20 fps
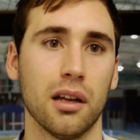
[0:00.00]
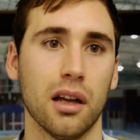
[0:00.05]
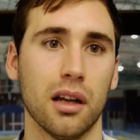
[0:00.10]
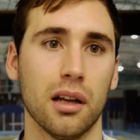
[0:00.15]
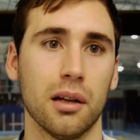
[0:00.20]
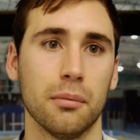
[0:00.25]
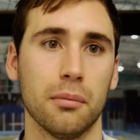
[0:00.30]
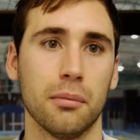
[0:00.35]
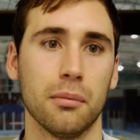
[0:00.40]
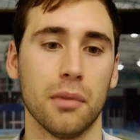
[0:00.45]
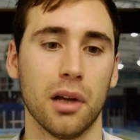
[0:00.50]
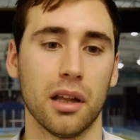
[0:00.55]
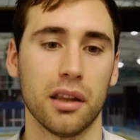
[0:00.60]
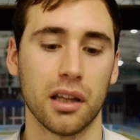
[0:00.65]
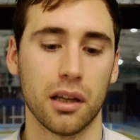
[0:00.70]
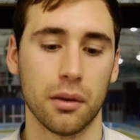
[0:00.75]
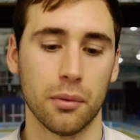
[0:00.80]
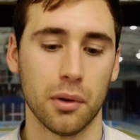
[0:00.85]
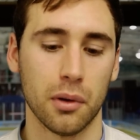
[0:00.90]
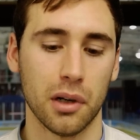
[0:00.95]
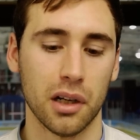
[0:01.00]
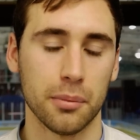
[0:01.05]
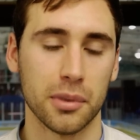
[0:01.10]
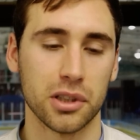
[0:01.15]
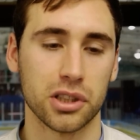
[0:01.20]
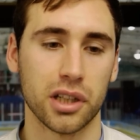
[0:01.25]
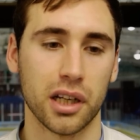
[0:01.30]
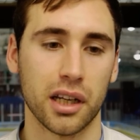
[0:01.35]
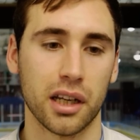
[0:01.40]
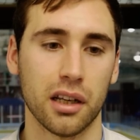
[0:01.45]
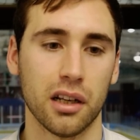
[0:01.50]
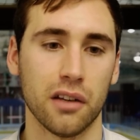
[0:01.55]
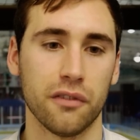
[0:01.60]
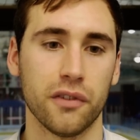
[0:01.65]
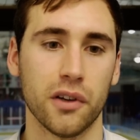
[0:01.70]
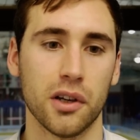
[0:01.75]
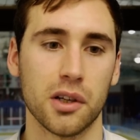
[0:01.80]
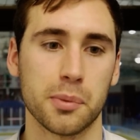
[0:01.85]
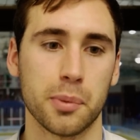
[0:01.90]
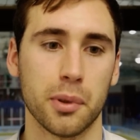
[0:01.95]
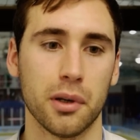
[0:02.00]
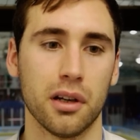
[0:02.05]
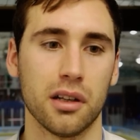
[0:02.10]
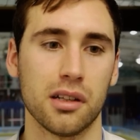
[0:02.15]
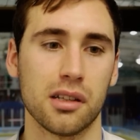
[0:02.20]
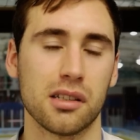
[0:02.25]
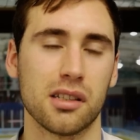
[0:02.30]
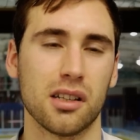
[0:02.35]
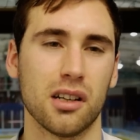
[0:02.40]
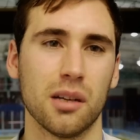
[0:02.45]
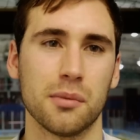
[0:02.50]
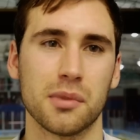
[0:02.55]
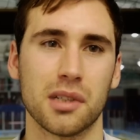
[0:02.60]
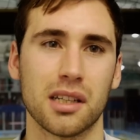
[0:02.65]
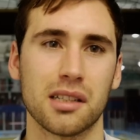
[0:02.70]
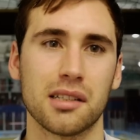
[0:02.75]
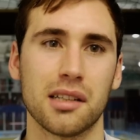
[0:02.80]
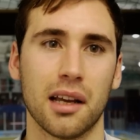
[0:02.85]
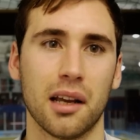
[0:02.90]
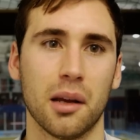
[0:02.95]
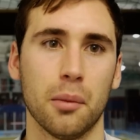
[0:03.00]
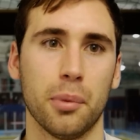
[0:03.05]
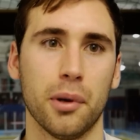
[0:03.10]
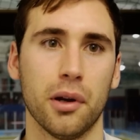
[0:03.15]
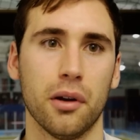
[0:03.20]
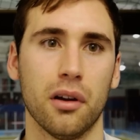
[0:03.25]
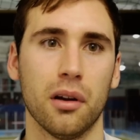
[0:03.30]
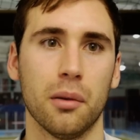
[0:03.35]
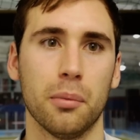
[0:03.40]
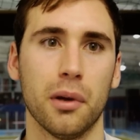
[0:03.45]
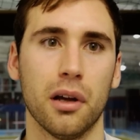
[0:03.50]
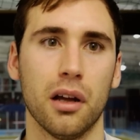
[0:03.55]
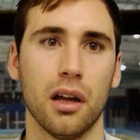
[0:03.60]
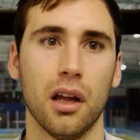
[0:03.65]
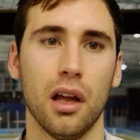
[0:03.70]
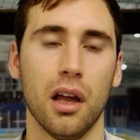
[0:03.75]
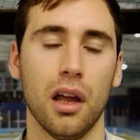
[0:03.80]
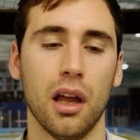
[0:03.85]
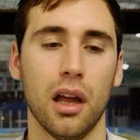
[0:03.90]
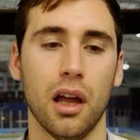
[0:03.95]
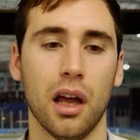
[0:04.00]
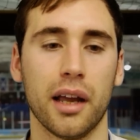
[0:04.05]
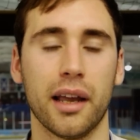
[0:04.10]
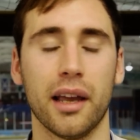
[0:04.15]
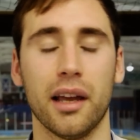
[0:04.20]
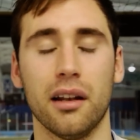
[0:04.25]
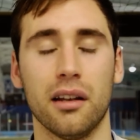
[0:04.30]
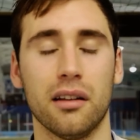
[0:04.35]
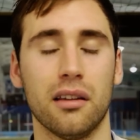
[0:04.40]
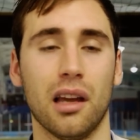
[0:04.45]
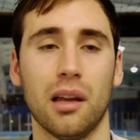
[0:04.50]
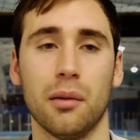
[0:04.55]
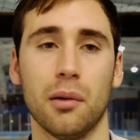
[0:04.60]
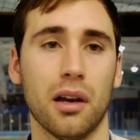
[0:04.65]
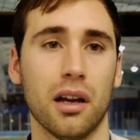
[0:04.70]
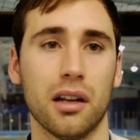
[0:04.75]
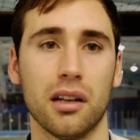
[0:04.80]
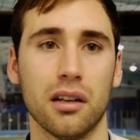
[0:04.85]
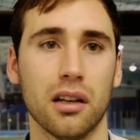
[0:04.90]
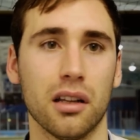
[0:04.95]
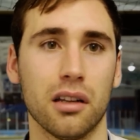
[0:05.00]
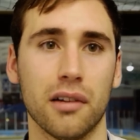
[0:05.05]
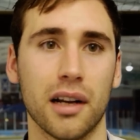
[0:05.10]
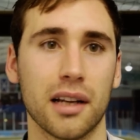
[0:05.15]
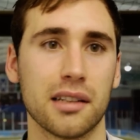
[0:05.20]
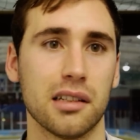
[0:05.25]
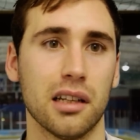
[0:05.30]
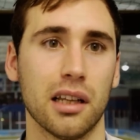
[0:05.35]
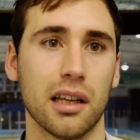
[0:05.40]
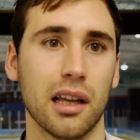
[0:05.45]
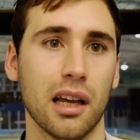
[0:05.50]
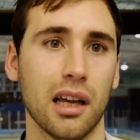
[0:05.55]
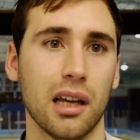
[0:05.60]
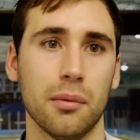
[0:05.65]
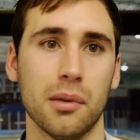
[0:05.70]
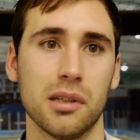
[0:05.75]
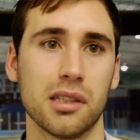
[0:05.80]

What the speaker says: I think we were a little bit shaky in the first period, times in the second period, but again, Damo had another excellent game.